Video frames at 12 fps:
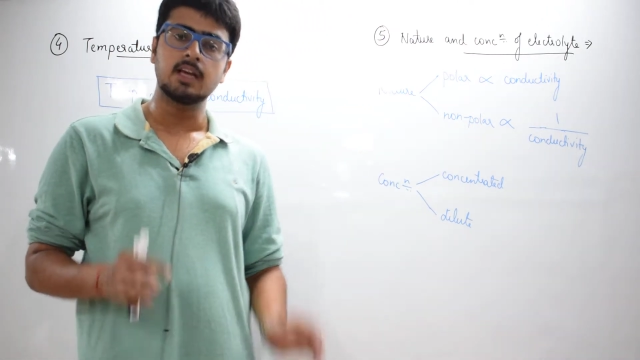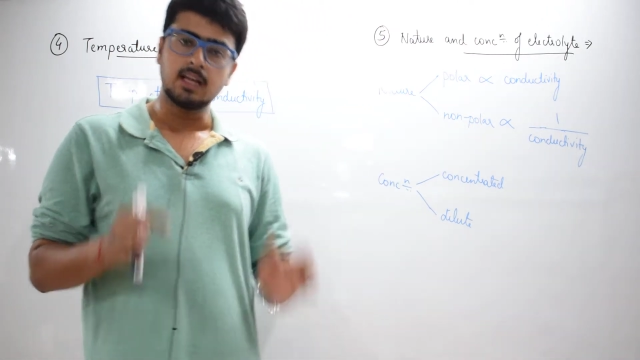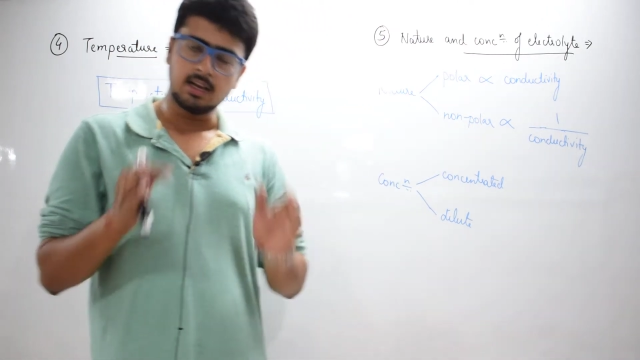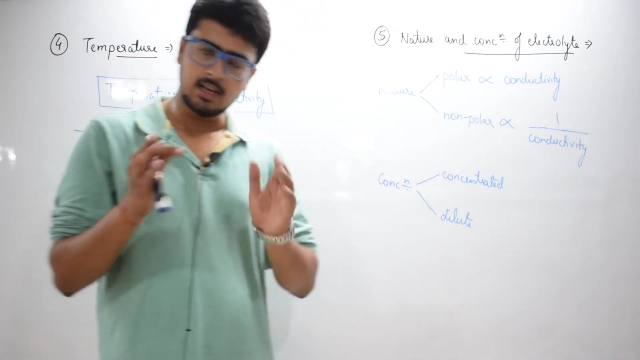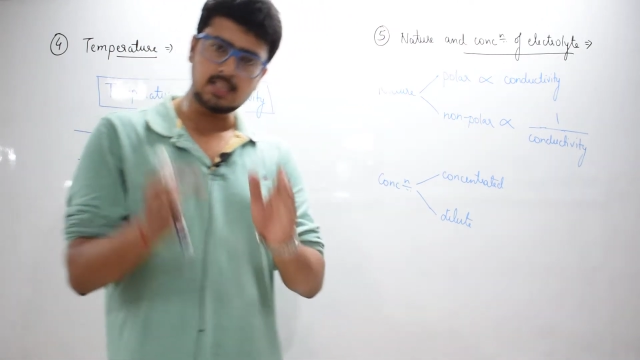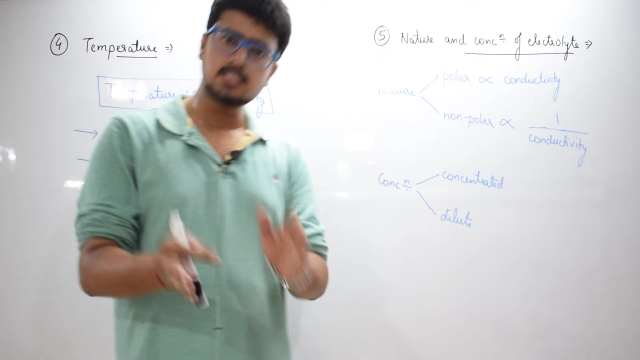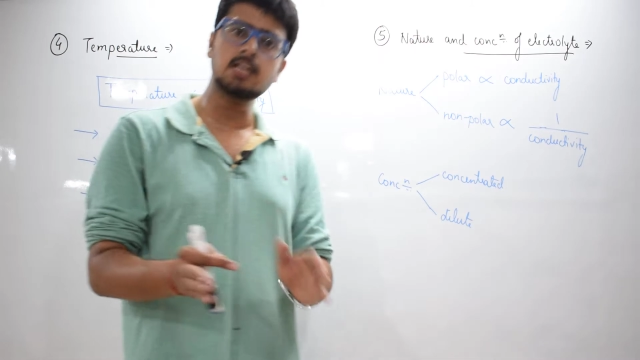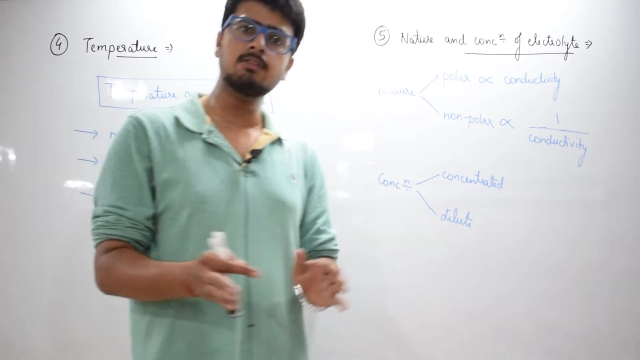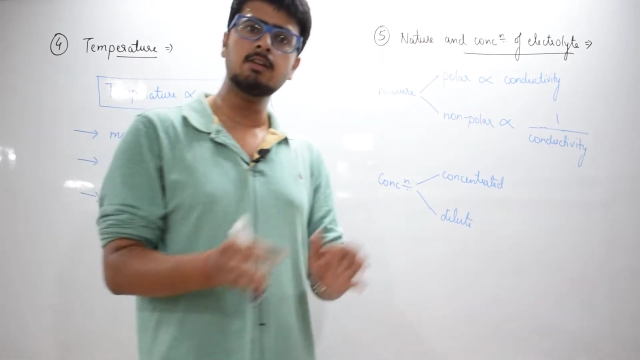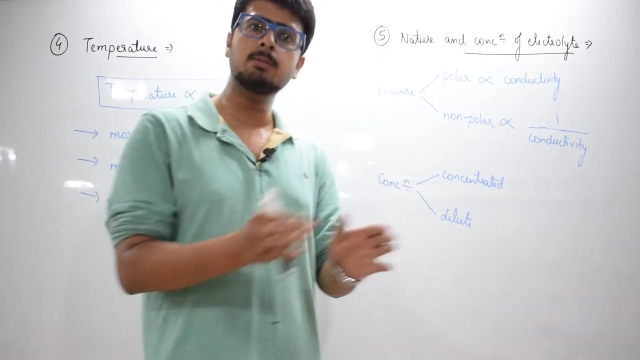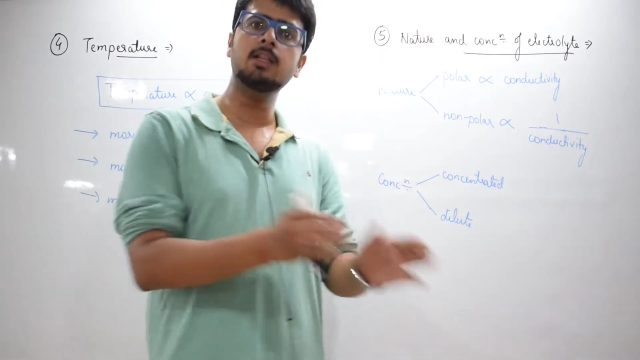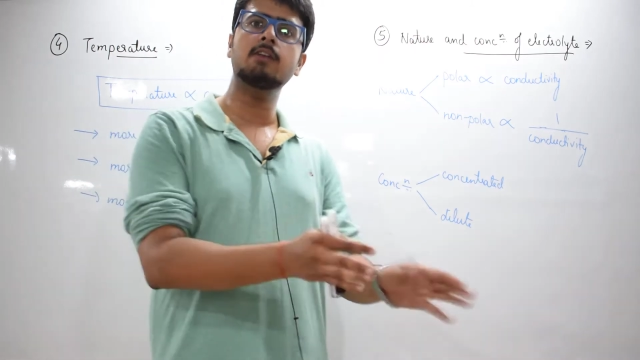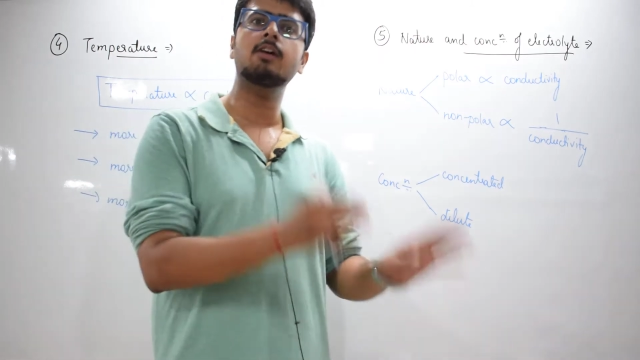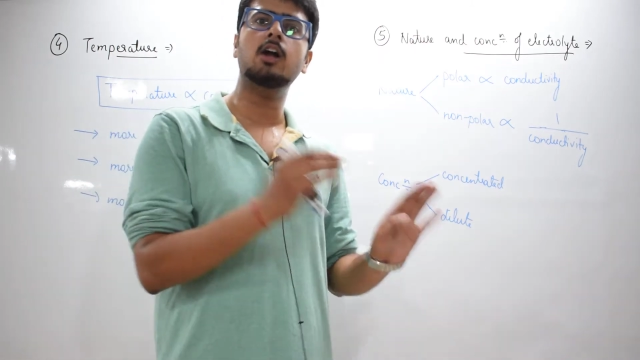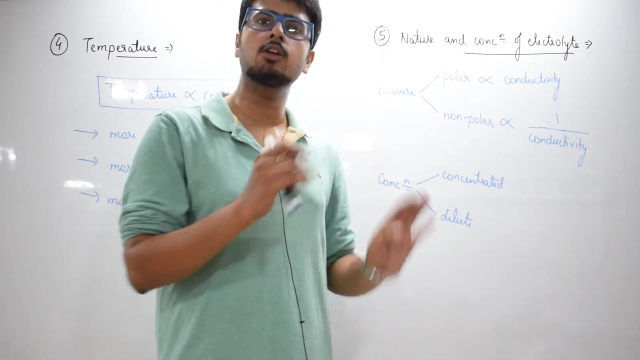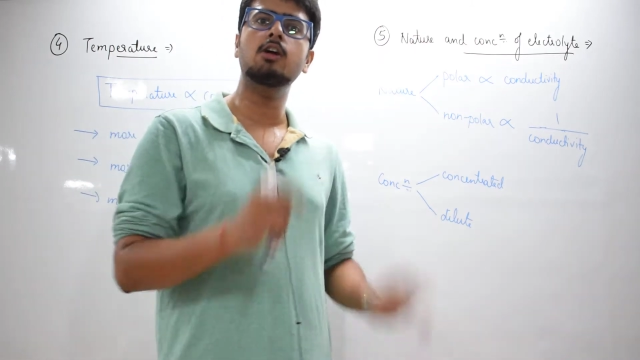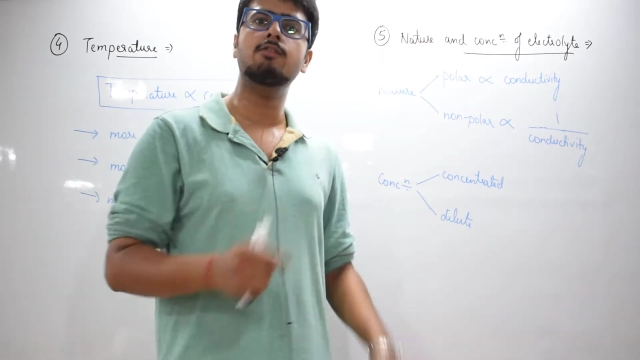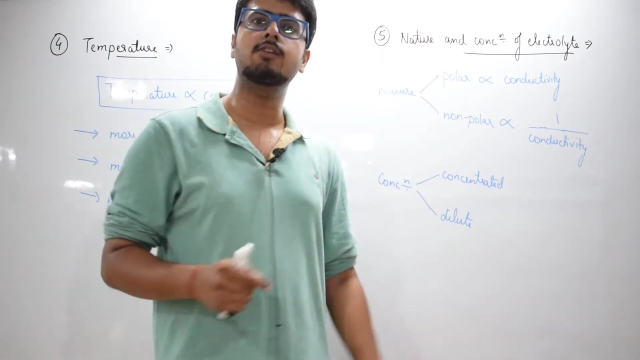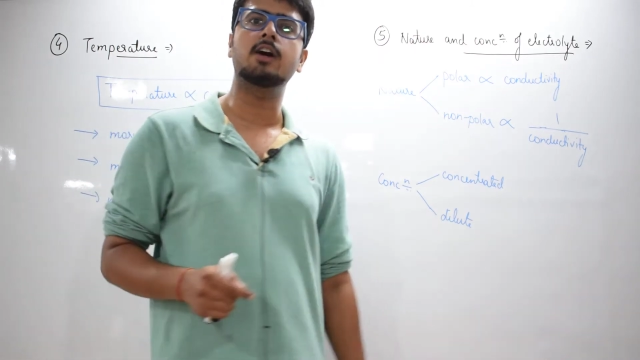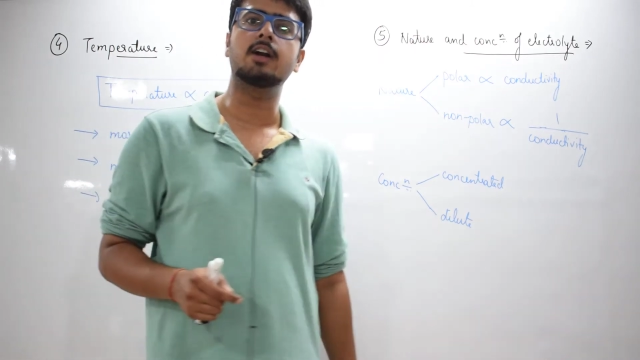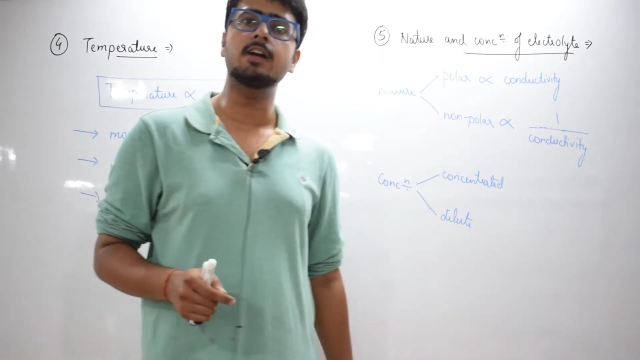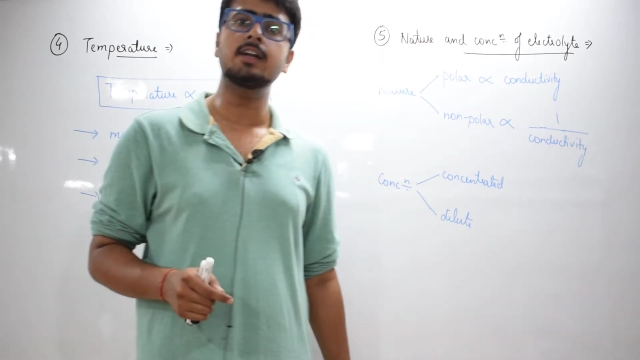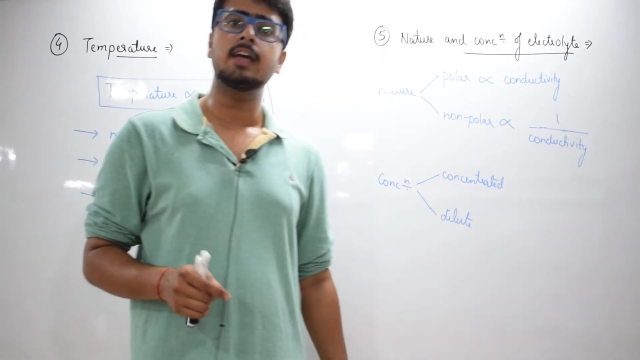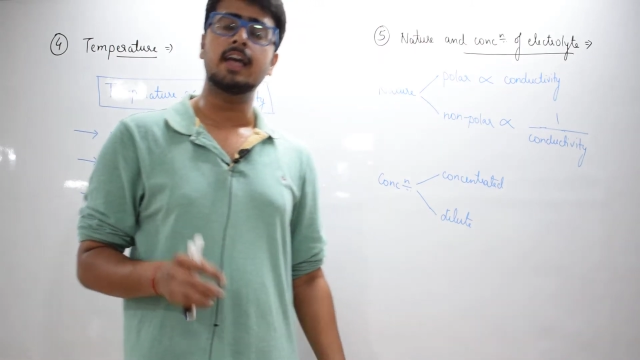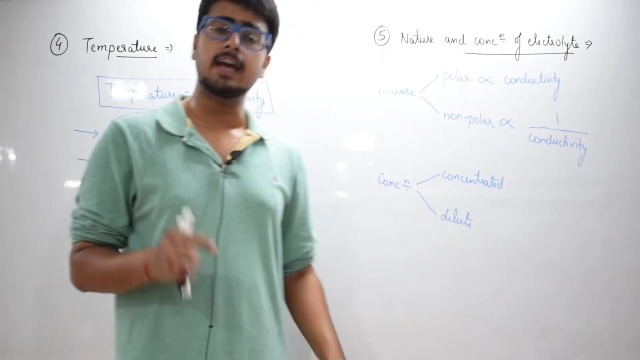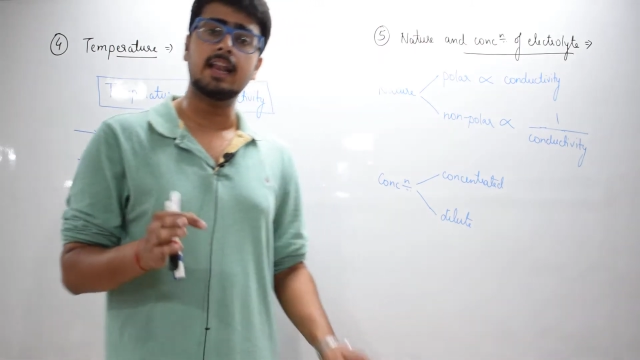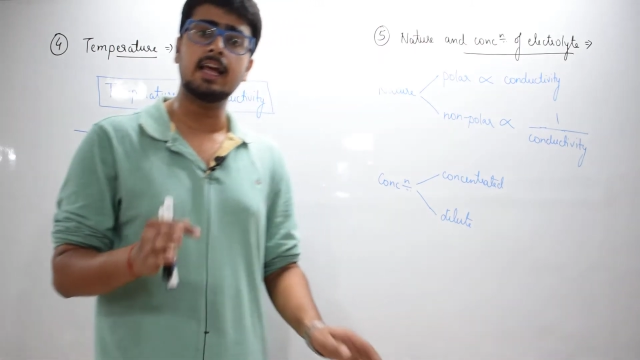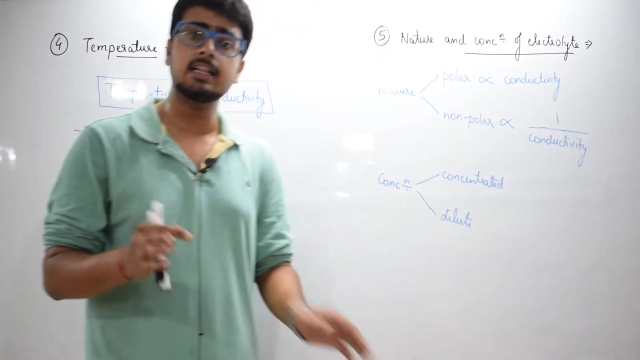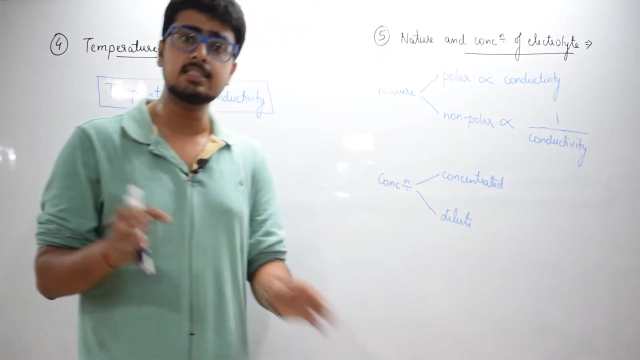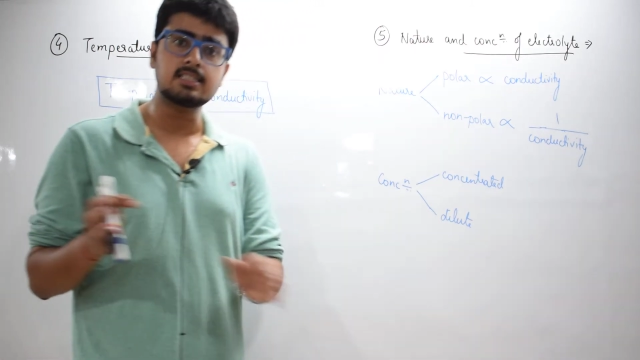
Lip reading: lesser will be the value of current and hence